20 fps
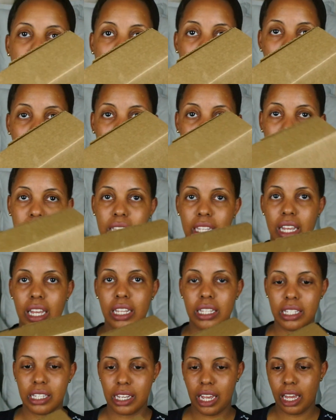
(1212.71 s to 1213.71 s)
box,
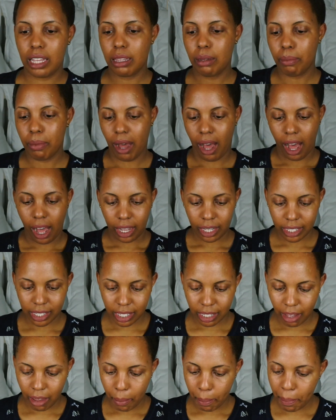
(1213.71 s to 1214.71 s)
inside the
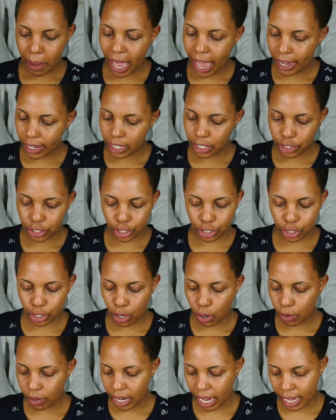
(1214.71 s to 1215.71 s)
box, packaged
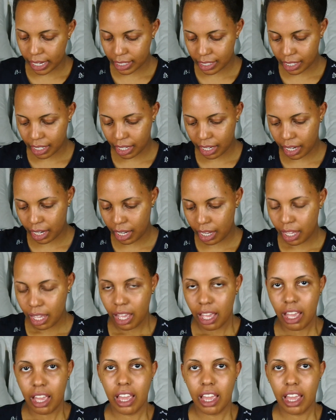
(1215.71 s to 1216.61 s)
so nicely.